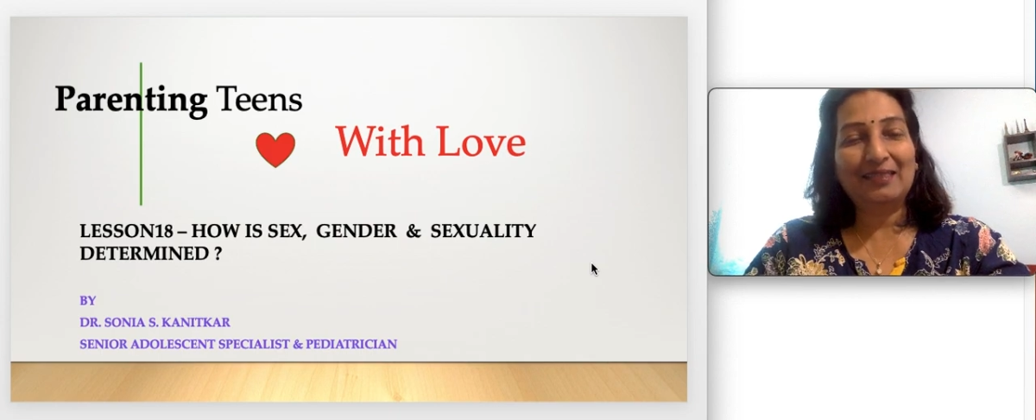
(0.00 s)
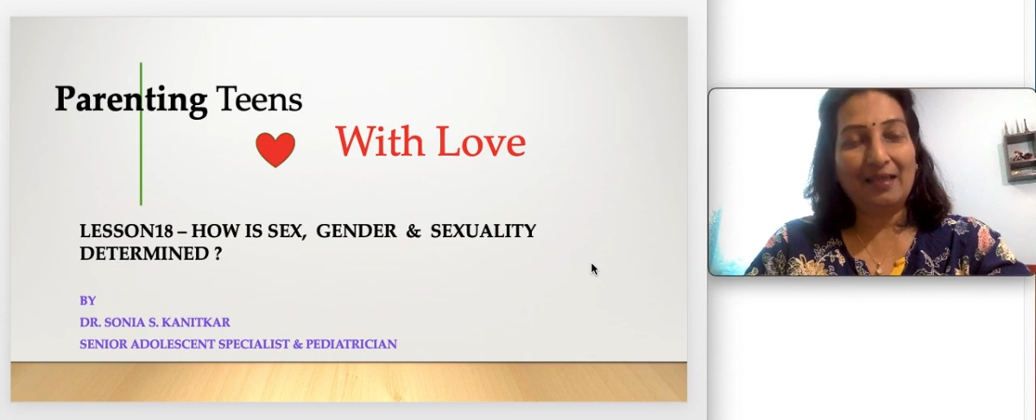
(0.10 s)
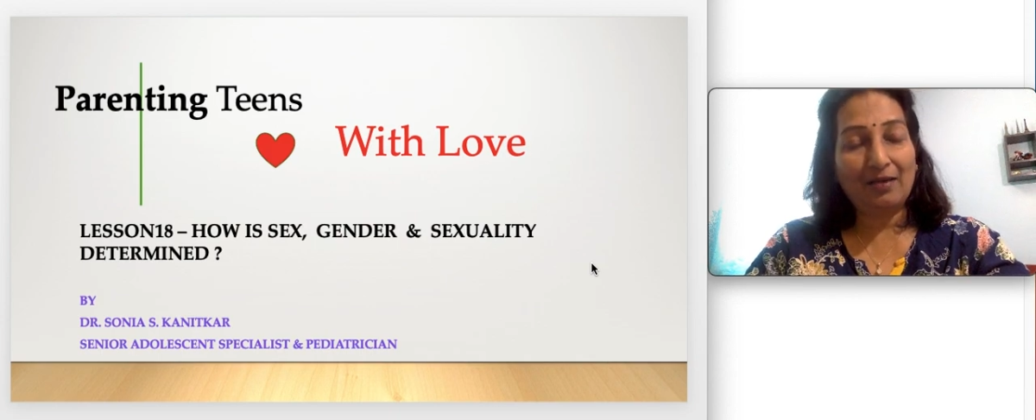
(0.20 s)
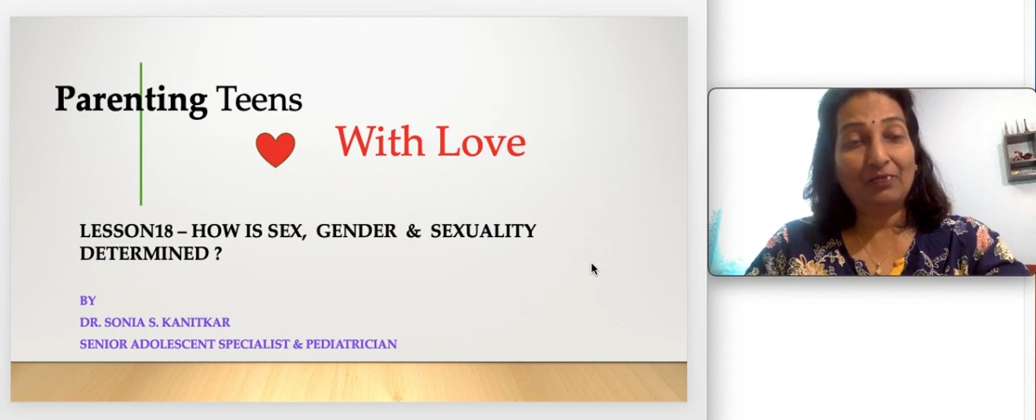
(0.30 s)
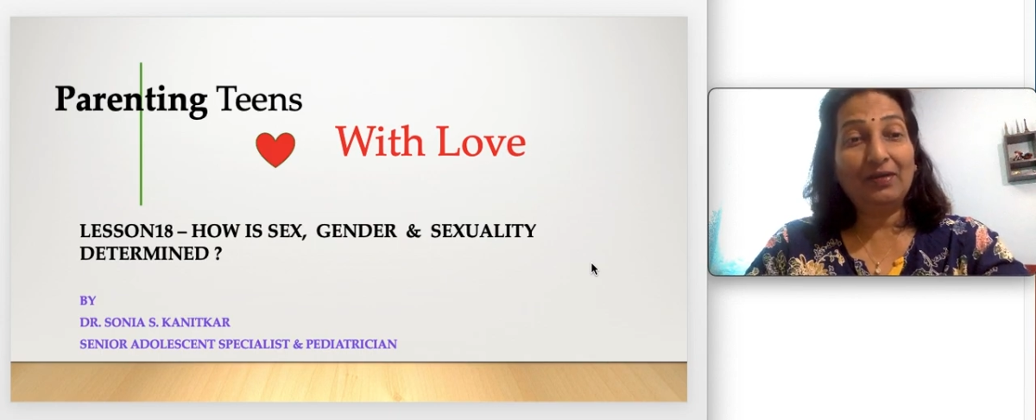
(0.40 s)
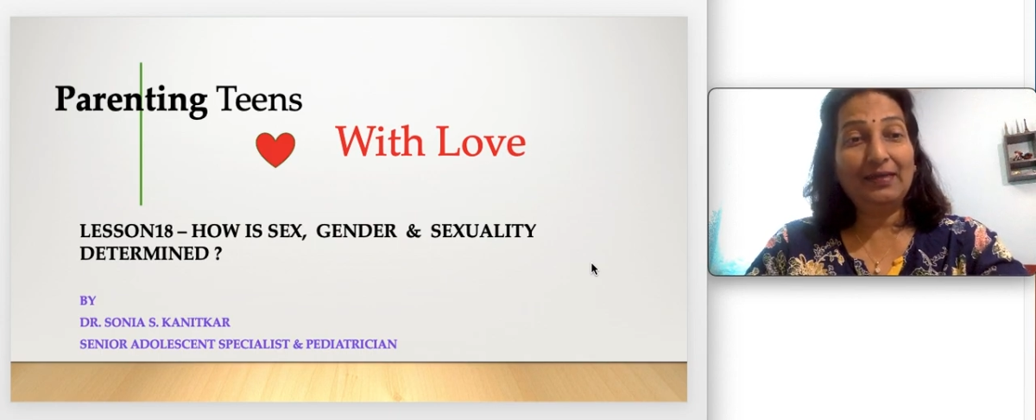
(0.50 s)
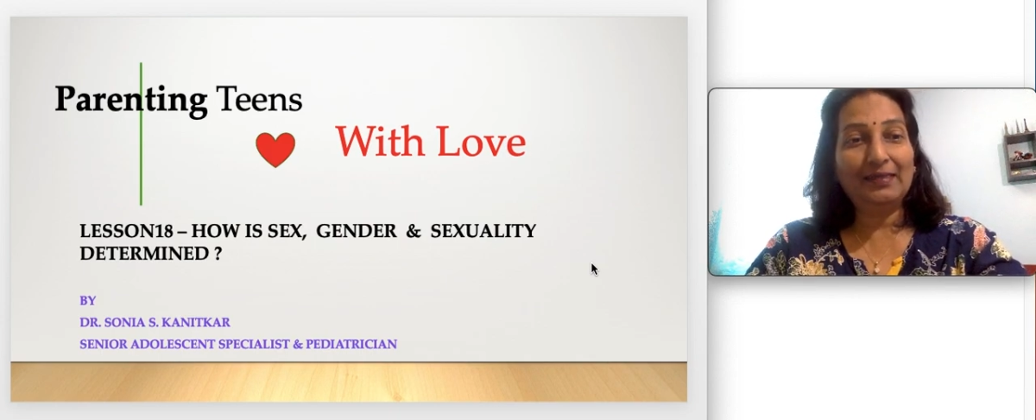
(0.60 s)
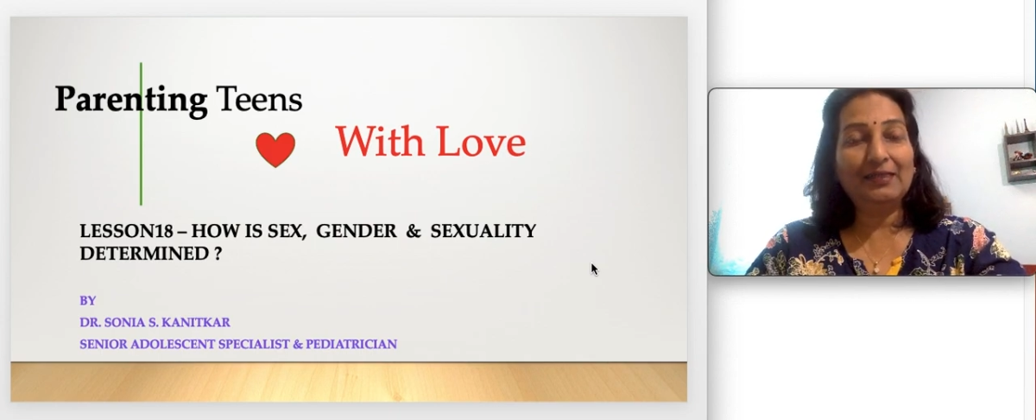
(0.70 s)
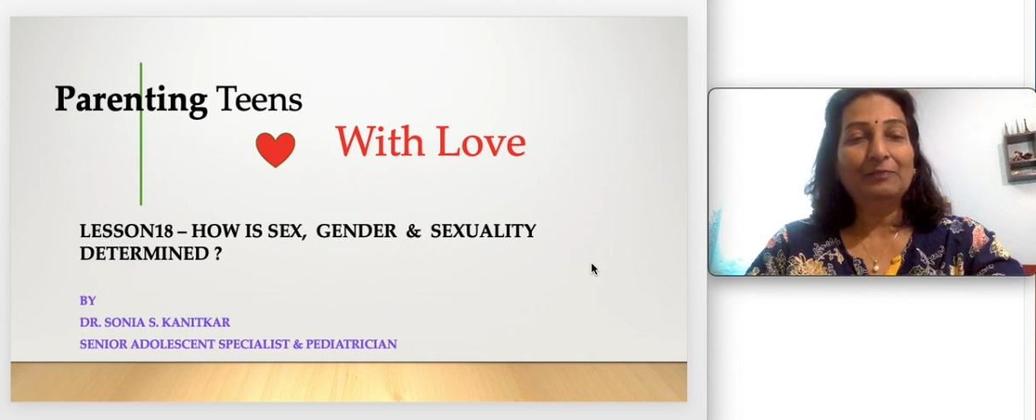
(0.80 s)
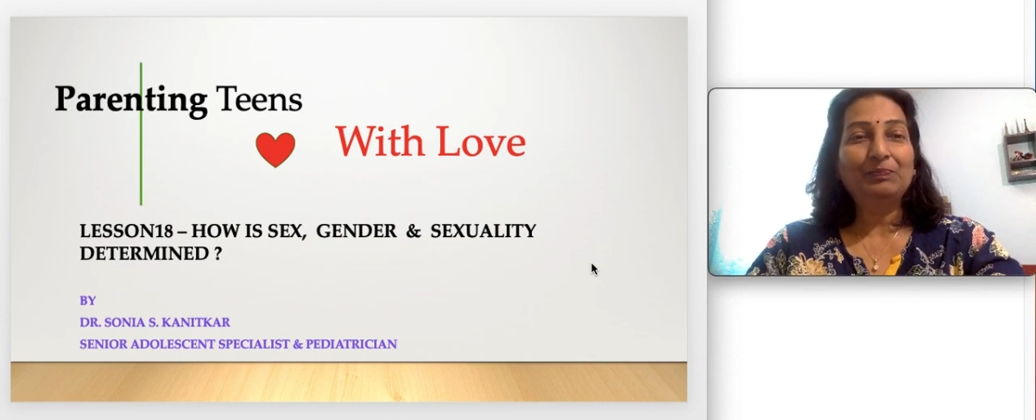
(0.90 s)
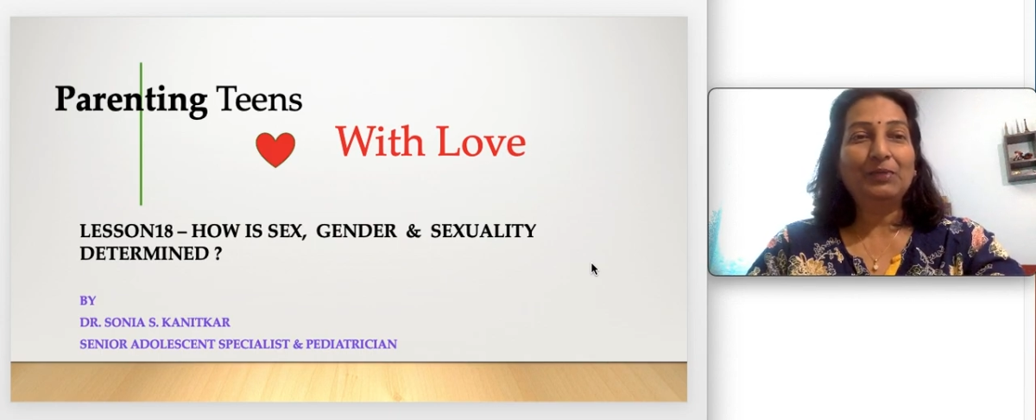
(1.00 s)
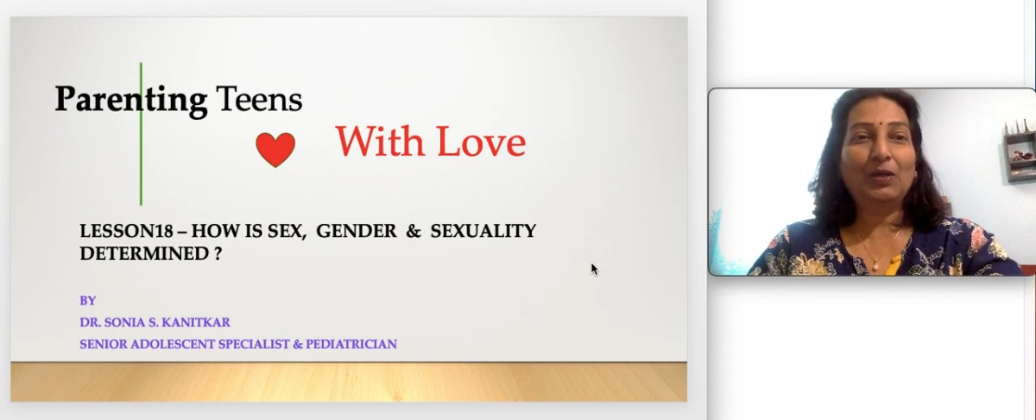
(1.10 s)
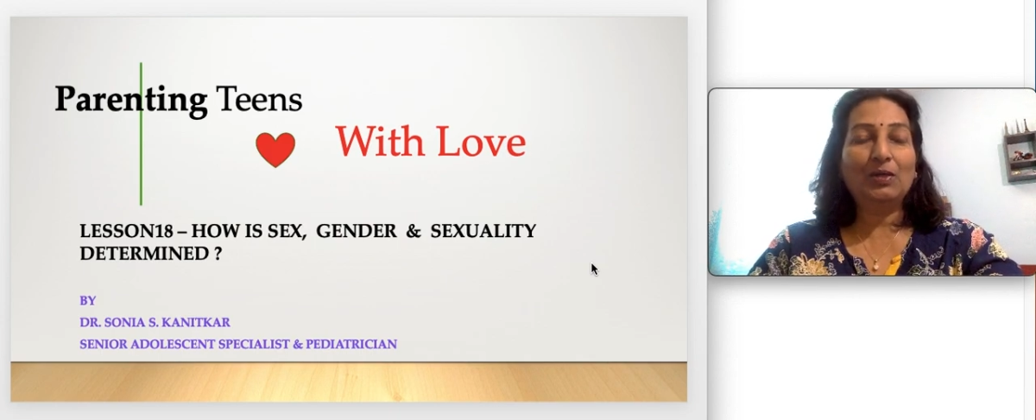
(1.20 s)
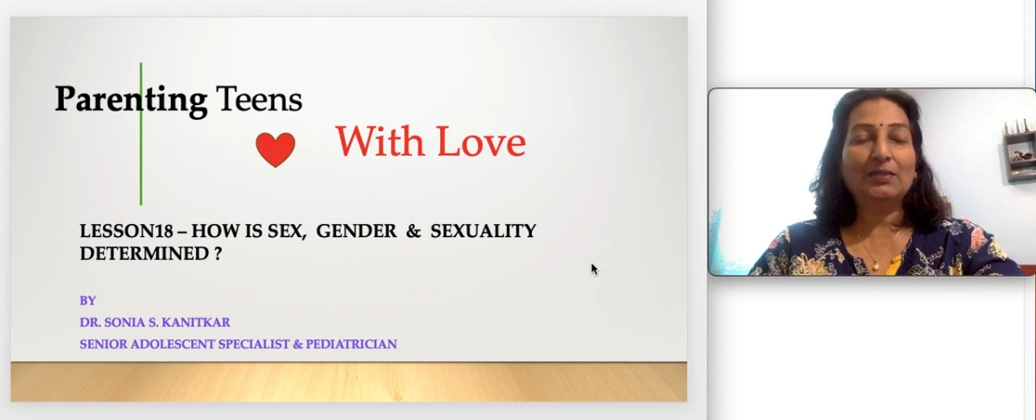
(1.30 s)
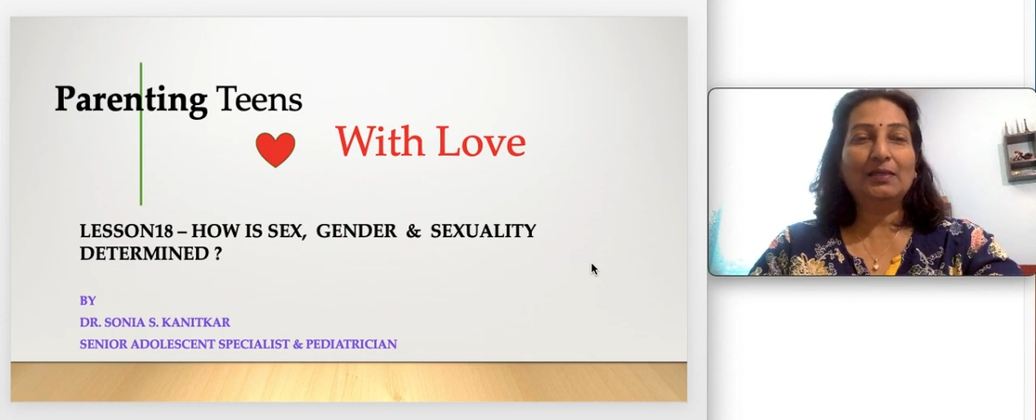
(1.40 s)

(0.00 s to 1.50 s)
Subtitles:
They are worried because